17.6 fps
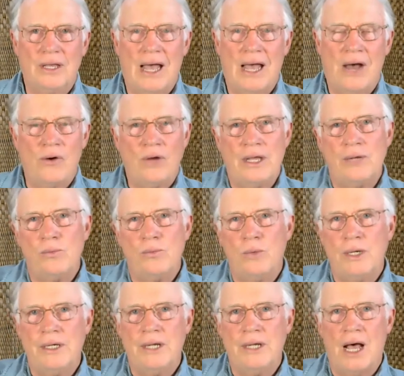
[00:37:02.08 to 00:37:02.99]
how can
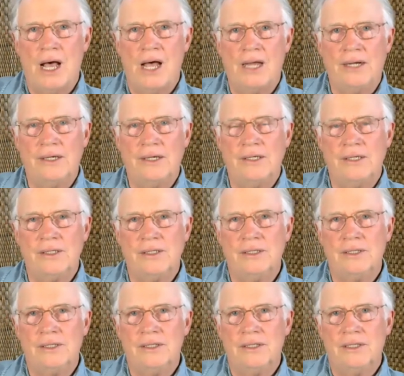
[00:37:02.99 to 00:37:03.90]
we not
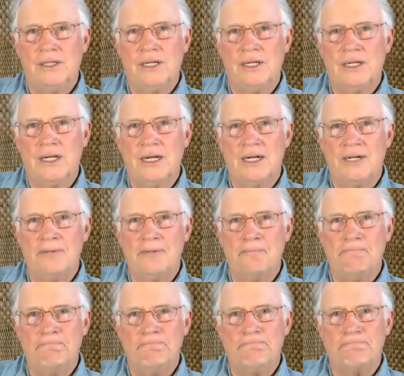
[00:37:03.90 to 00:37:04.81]

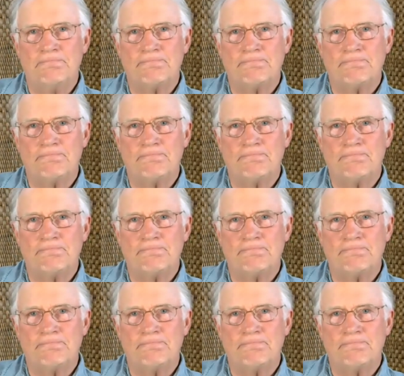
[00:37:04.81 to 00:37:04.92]
um,